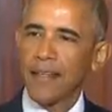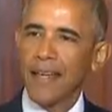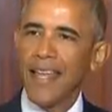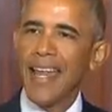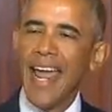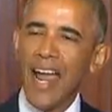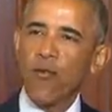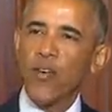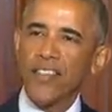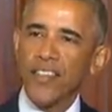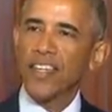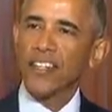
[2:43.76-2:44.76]
and
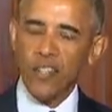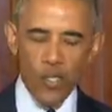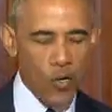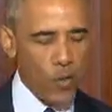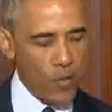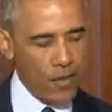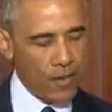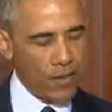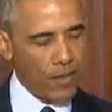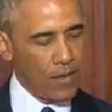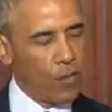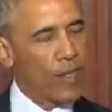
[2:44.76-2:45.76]
everything to do
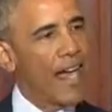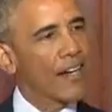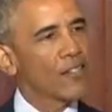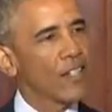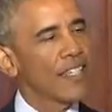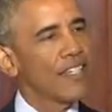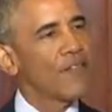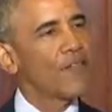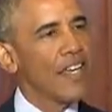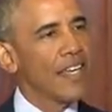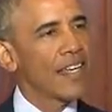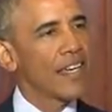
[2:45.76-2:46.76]
with actually
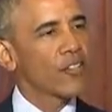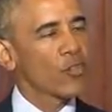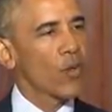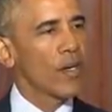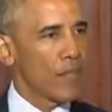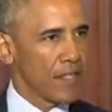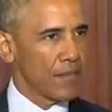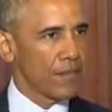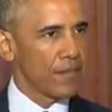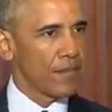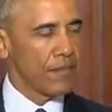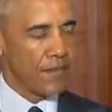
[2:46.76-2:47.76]
defeating extremism.
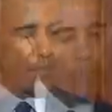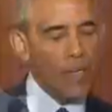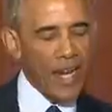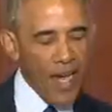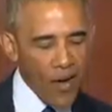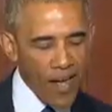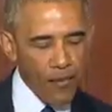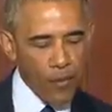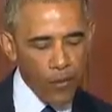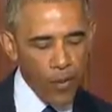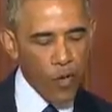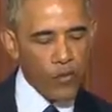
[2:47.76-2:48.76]
We now have
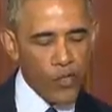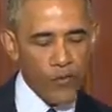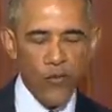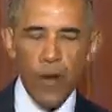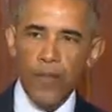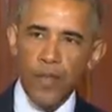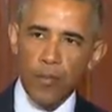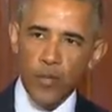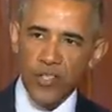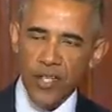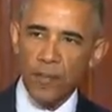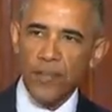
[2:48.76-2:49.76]
proposals from the
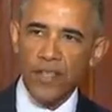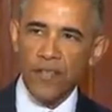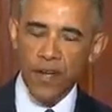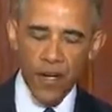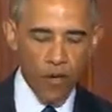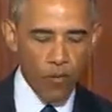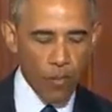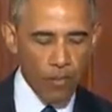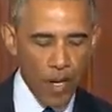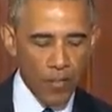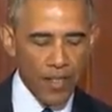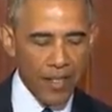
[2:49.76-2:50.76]
presumptive
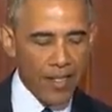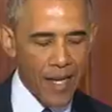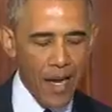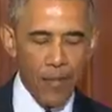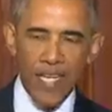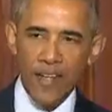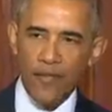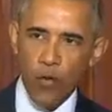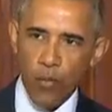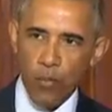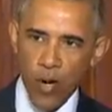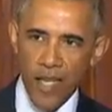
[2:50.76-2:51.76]
Republican nominee
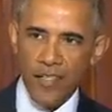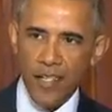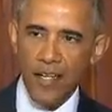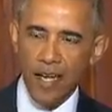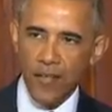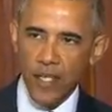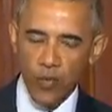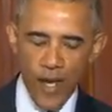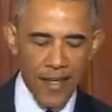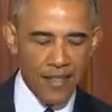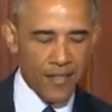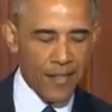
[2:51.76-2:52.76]
for President of the
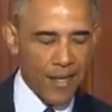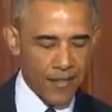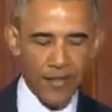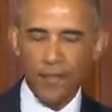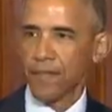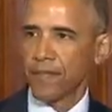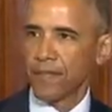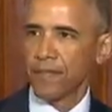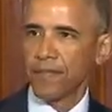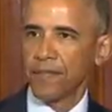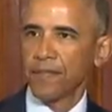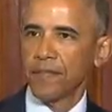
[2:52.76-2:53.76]
United States
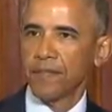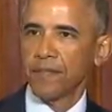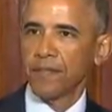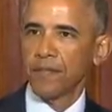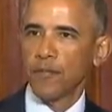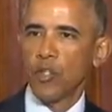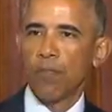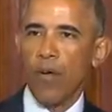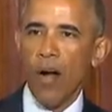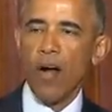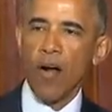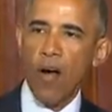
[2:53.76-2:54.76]
to
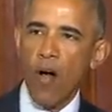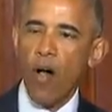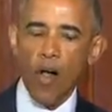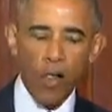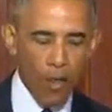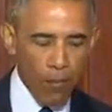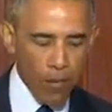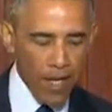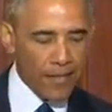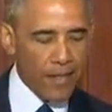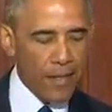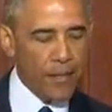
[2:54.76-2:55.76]
bar all
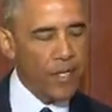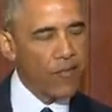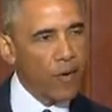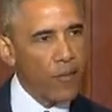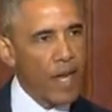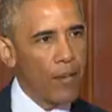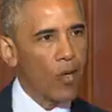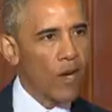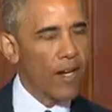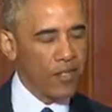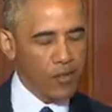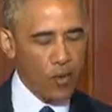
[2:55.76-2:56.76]
Muslims from
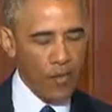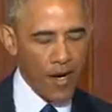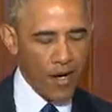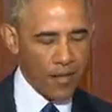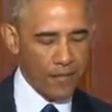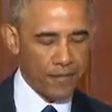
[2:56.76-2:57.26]
emigrating to America.